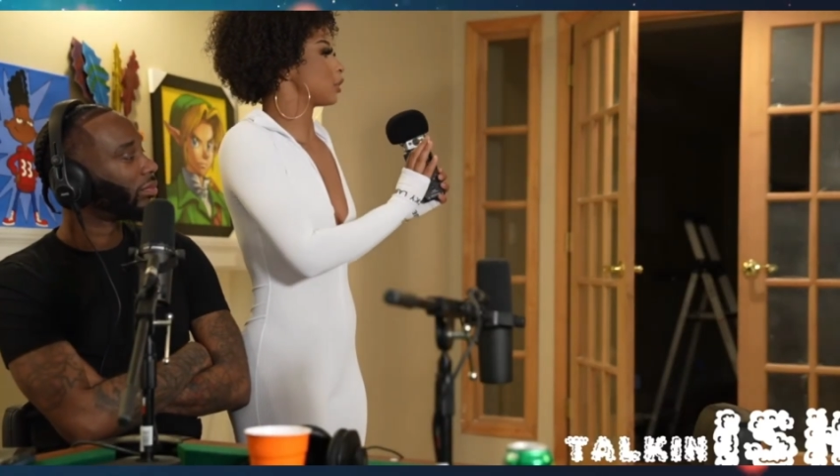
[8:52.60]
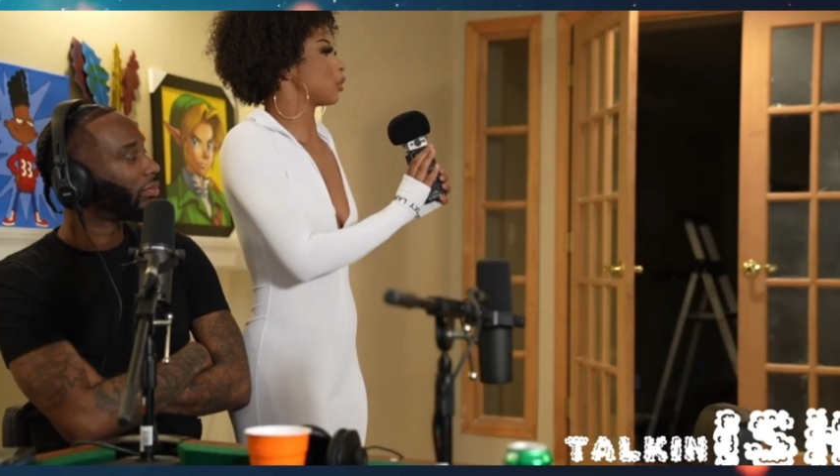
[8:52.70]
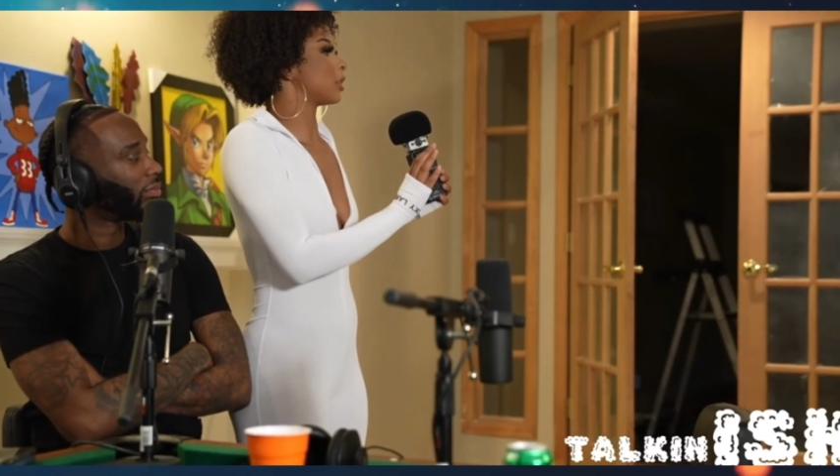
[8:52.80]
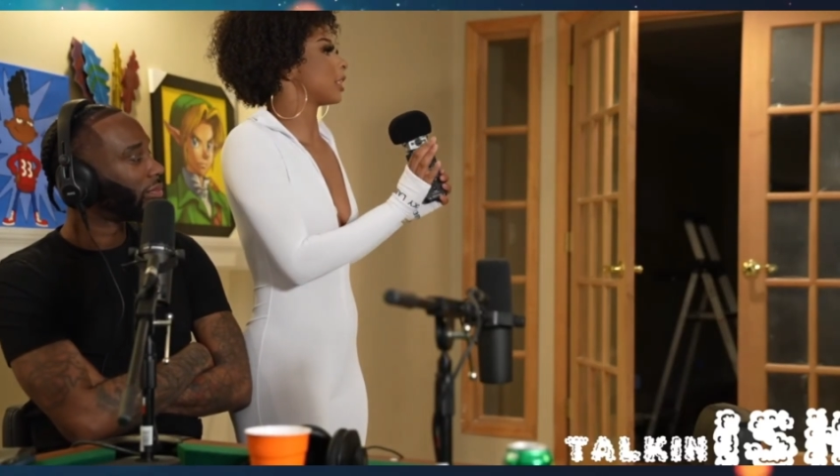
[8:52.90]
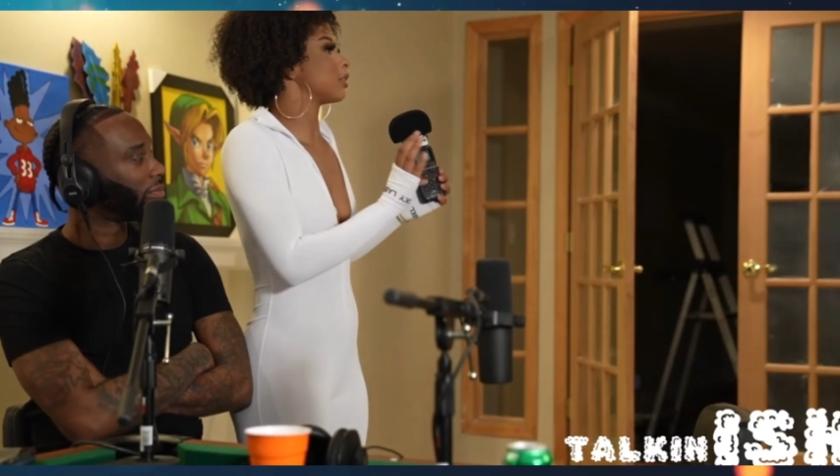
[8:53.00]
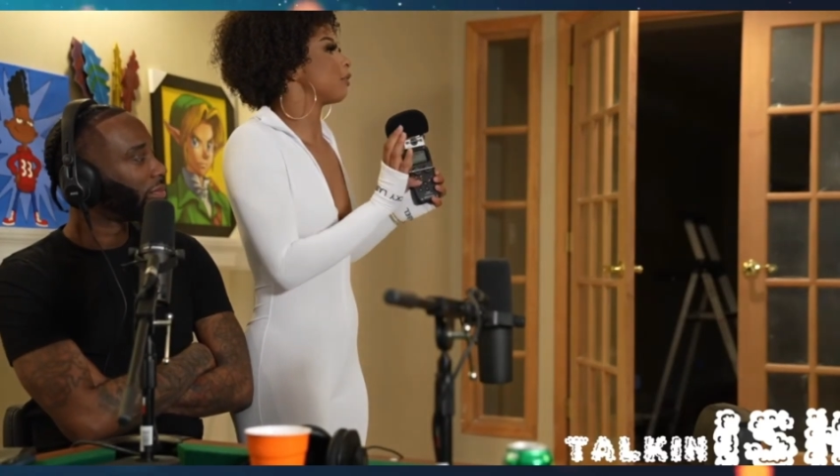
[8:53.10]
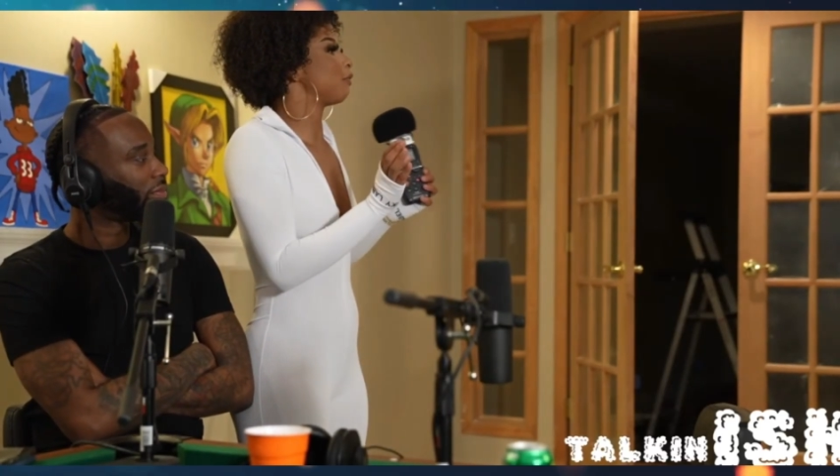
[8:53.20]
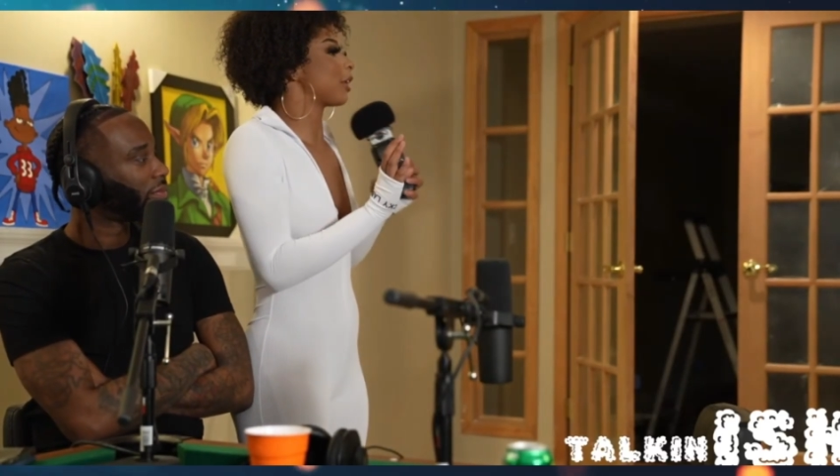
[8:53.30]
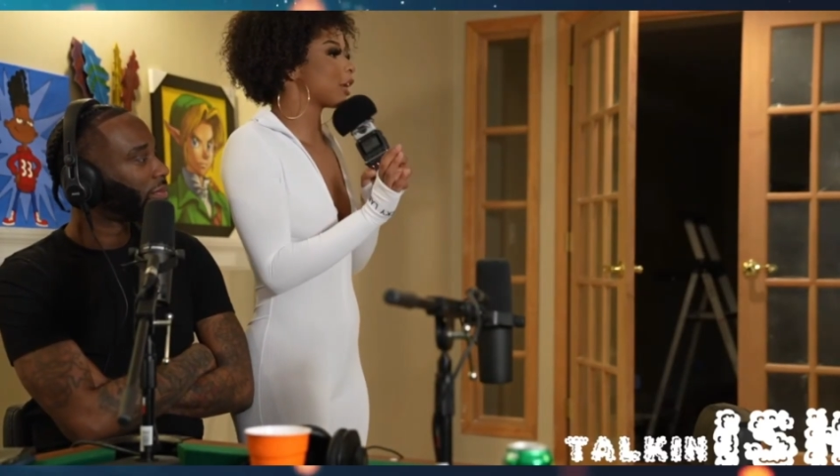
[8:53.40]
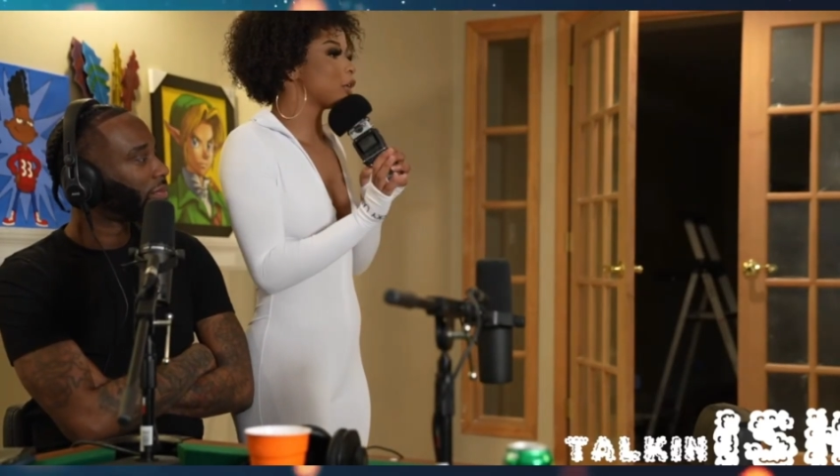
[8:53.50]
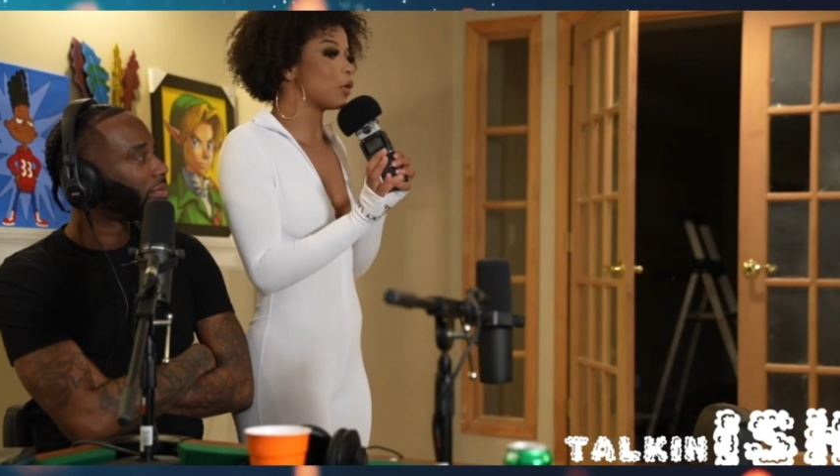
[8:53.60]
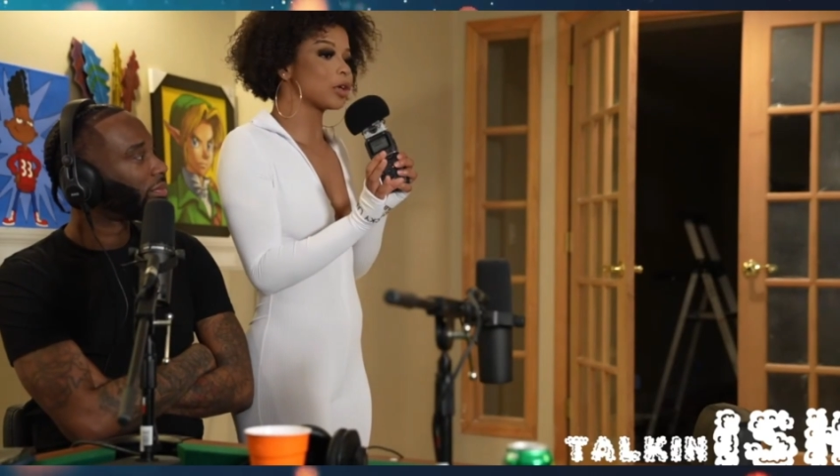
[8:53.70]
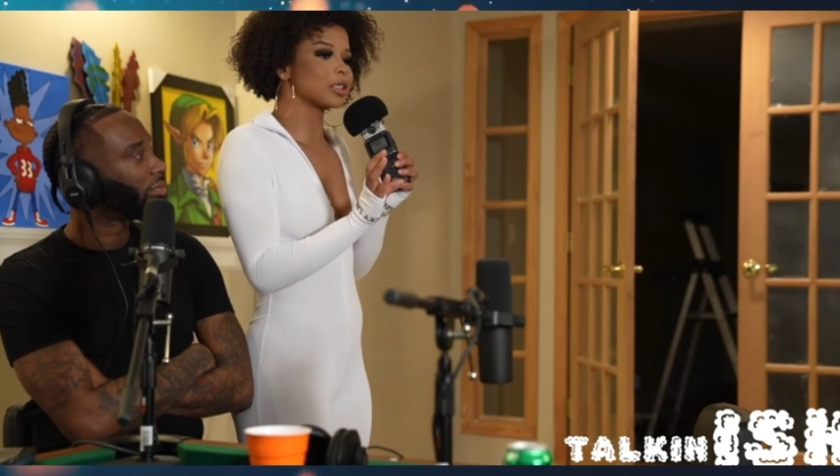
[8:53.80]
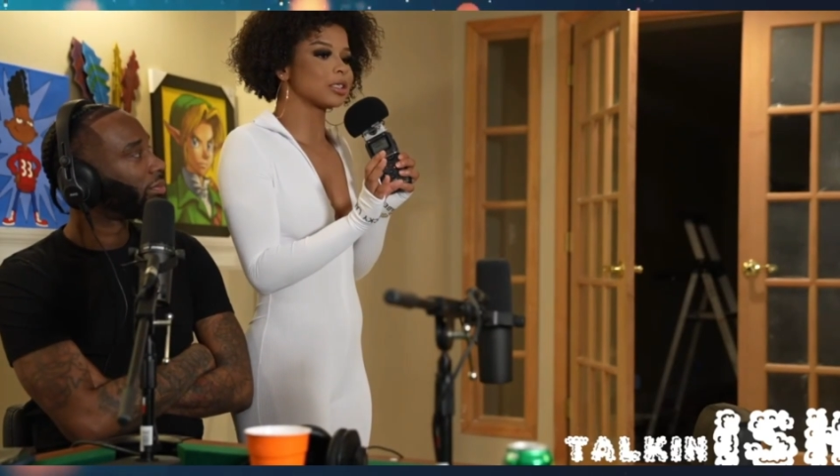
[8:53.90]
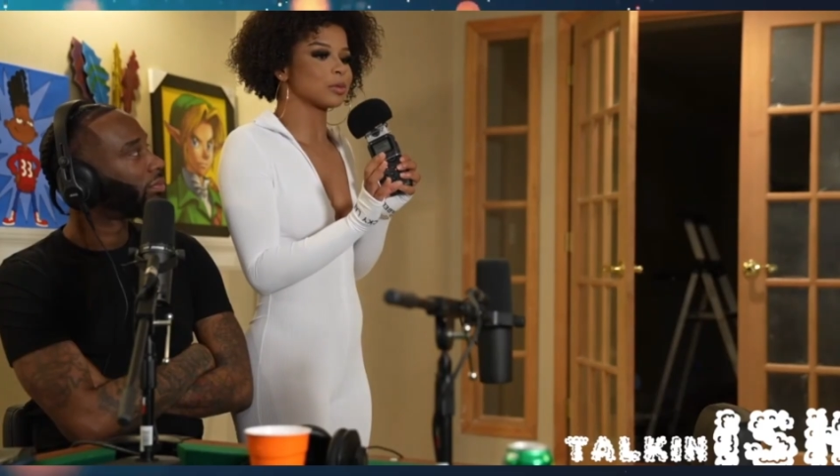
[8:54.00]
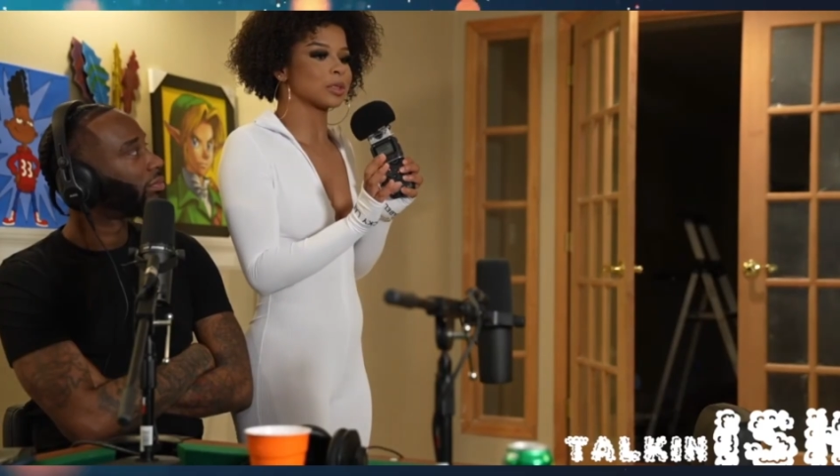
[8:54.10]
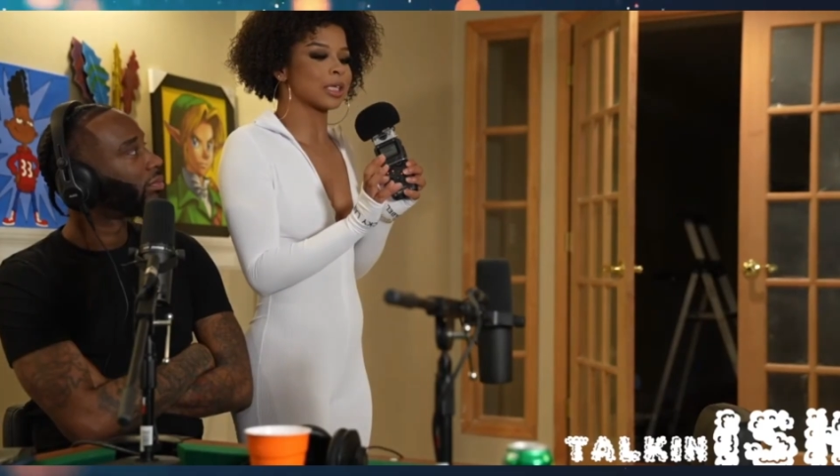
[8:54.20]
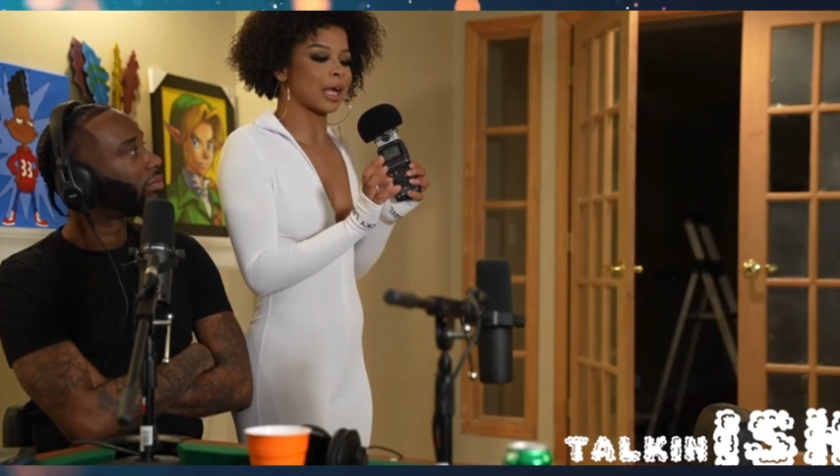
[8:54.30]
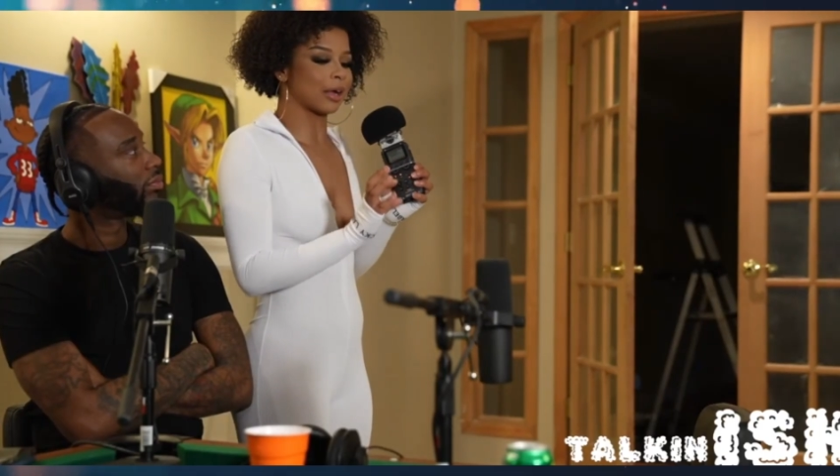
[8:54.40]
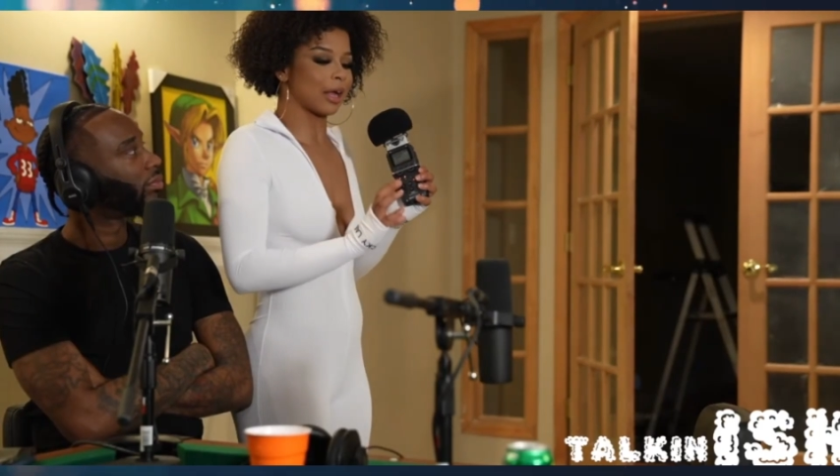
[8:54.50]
It was always full throttle,